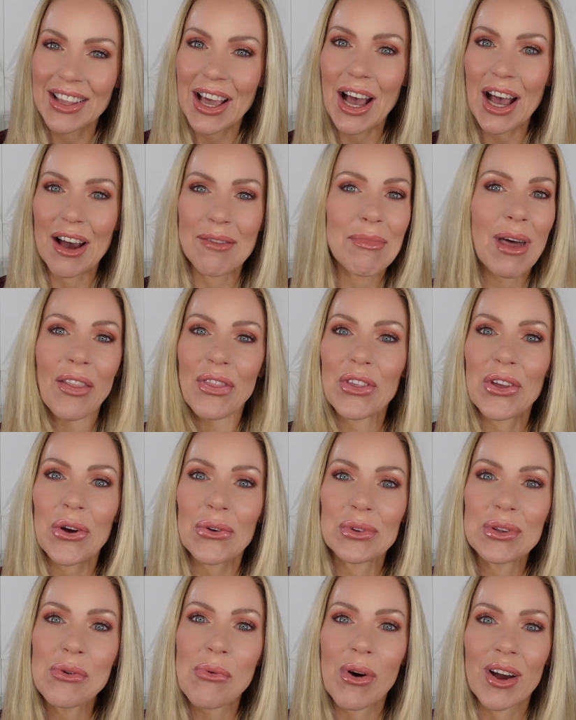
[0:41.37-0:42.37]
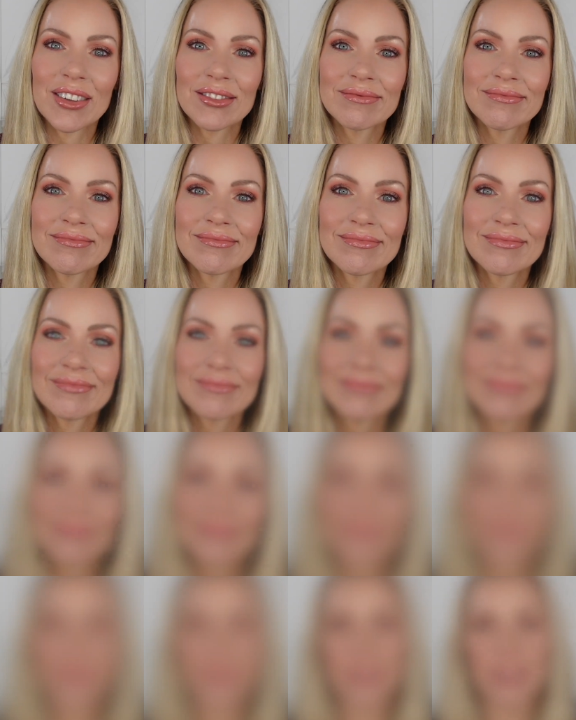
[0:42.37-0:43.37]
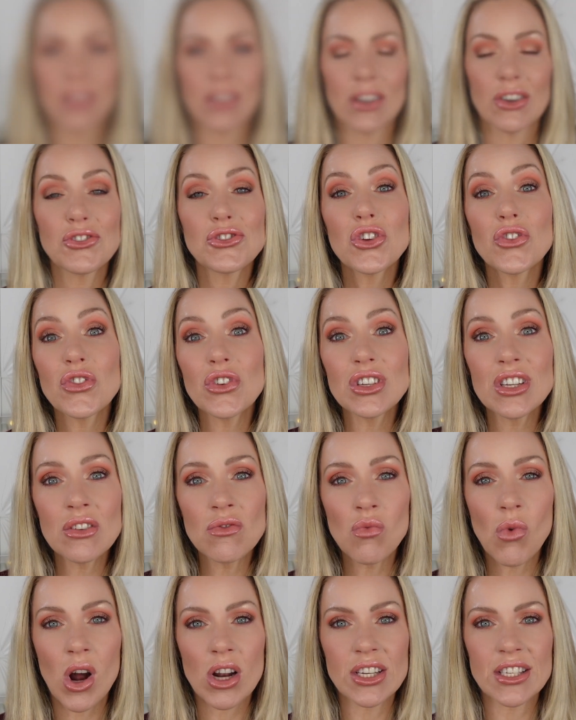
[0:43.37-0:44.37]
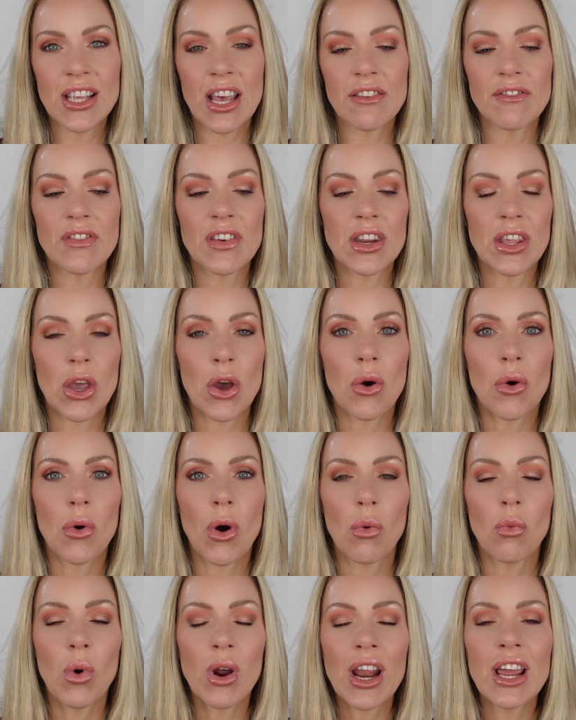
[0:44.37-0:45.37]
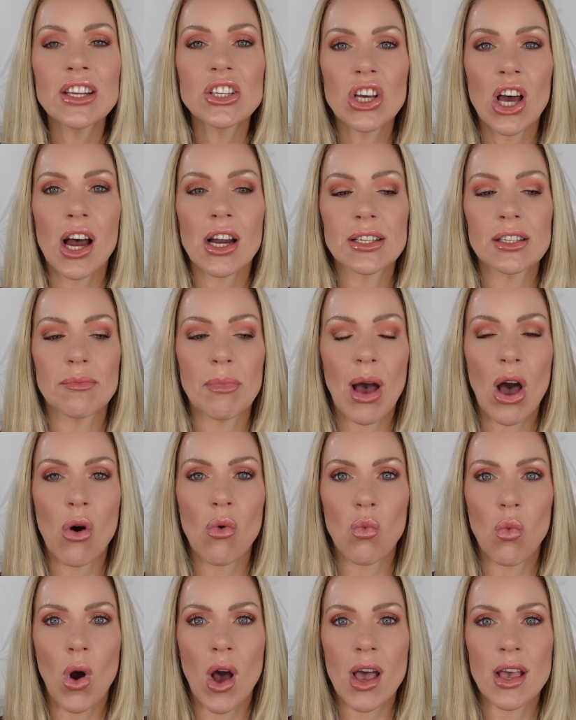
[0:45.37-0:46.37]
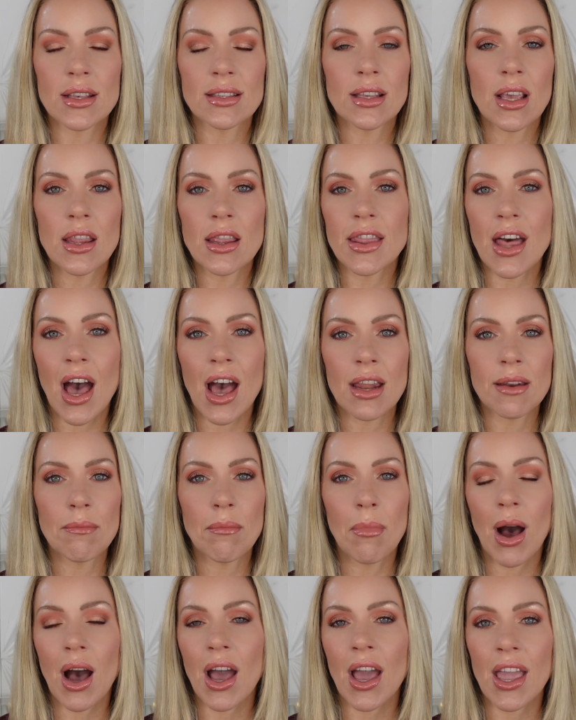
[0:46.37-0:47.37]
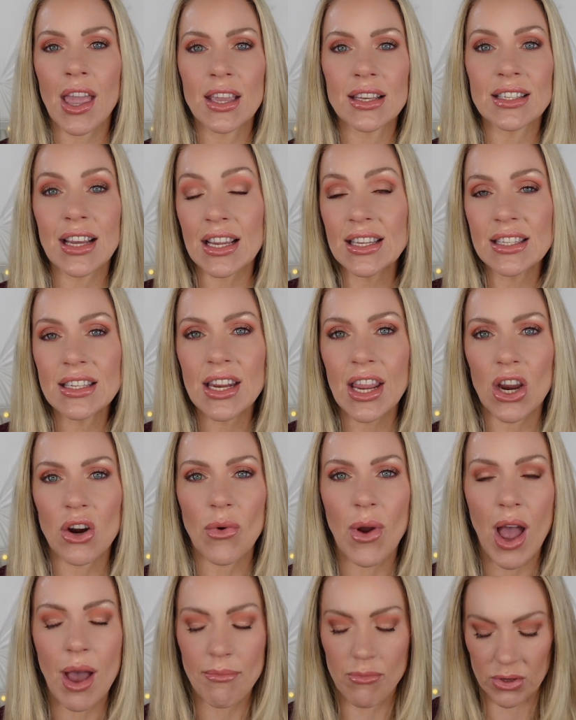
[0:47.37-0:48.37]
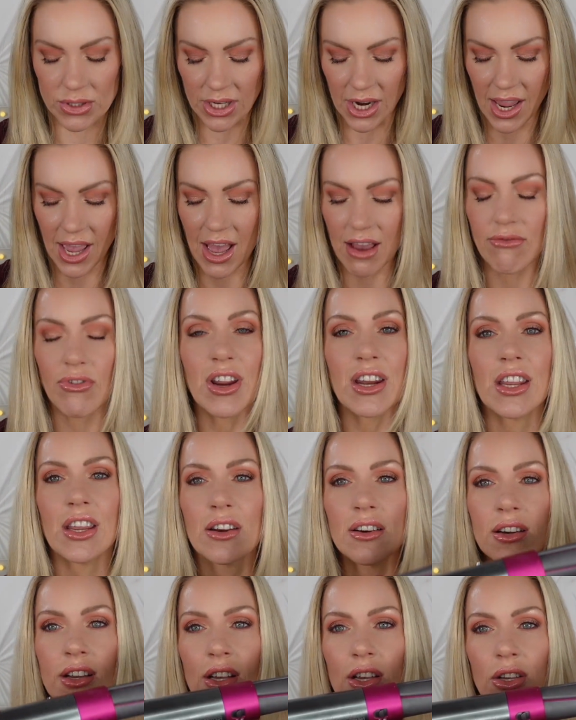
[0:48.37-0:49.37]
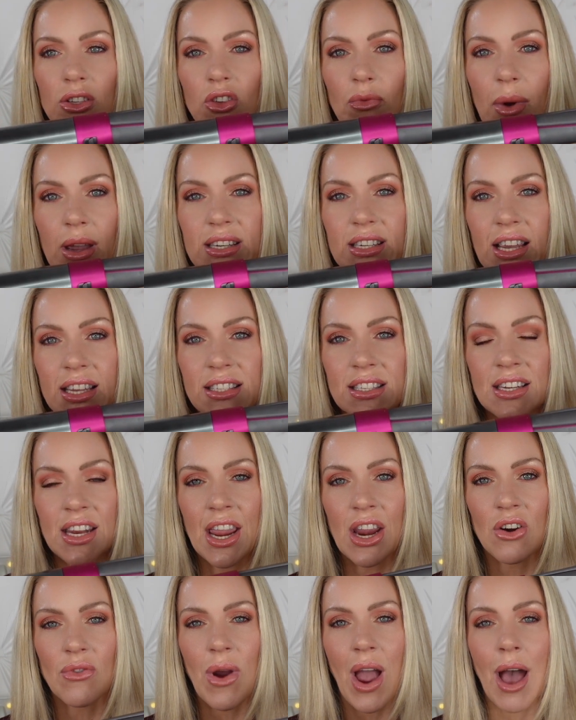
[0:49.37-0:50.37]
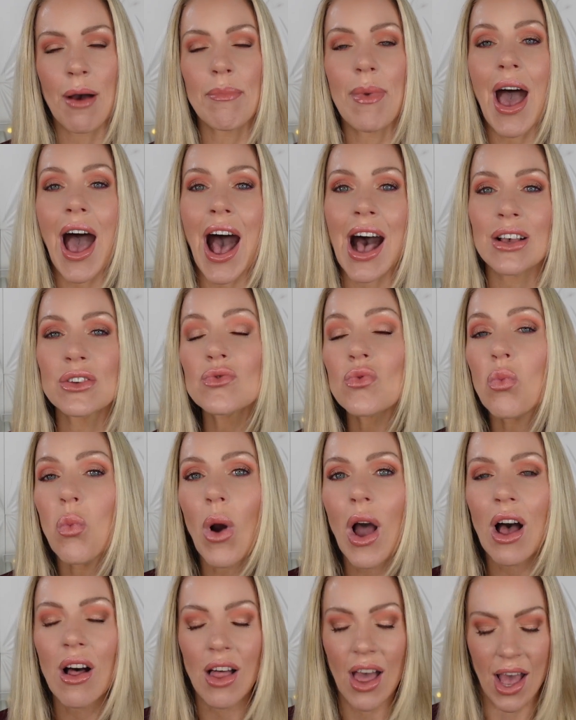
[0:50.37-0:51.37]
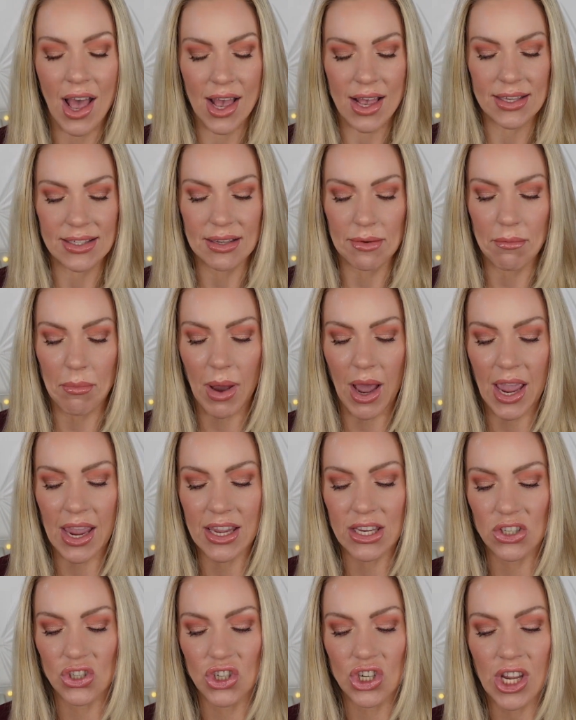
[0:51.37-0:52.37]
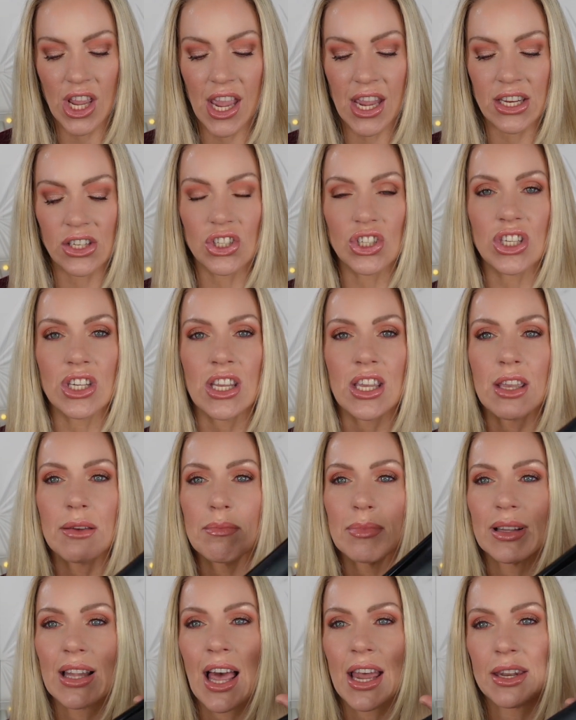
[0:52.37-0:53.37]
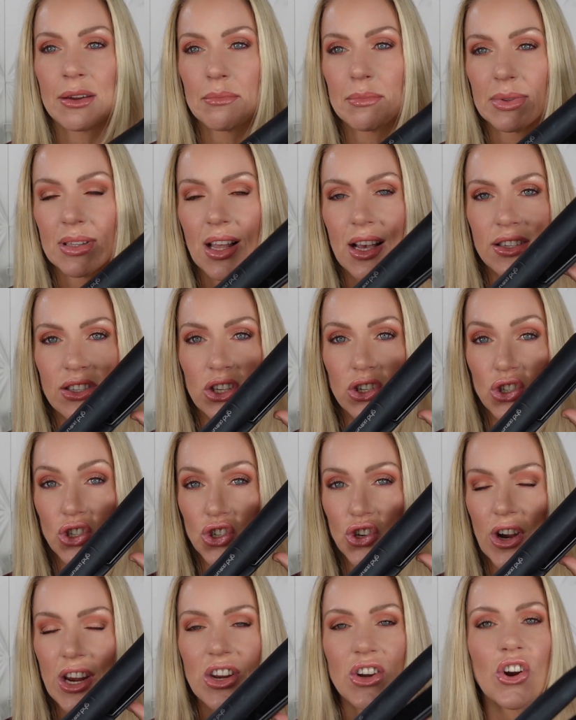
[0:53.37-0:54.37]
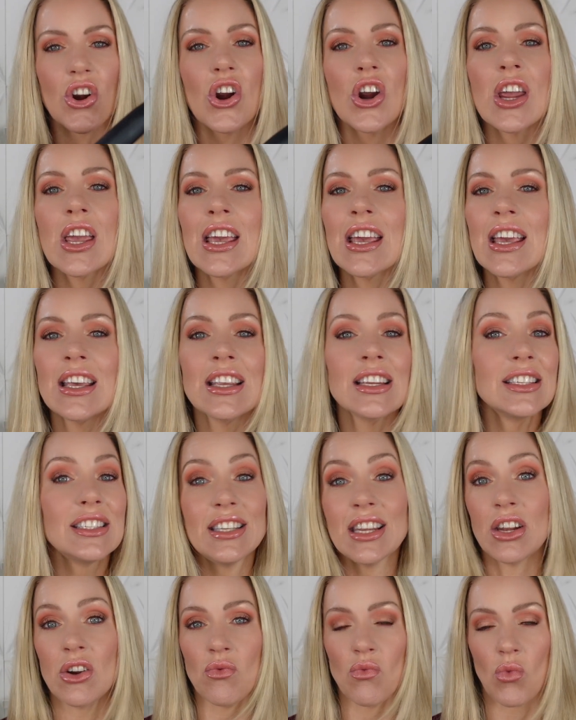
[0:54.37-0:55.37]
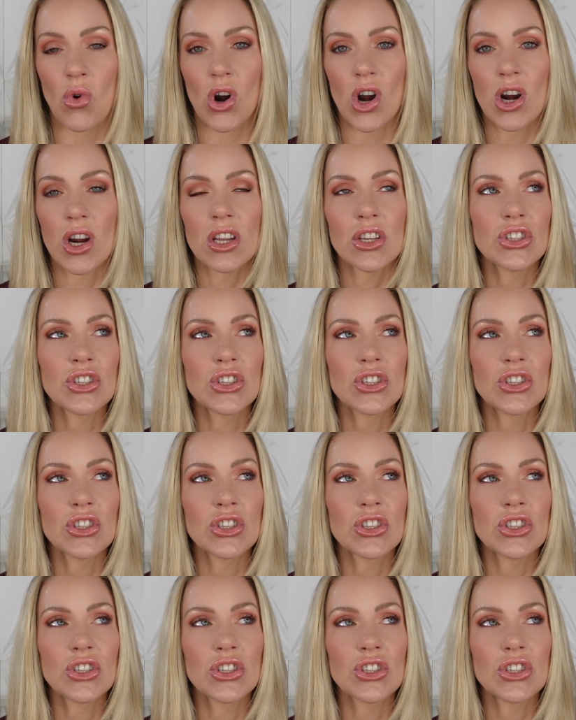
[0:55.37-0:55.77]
I'm not the only one. So if you didn't watch that video, what I talked about was that my Dyson Airwrap, which I have right here, so my Dyson Airwrap as well as my GHD Platinum Plus straightener didn't work.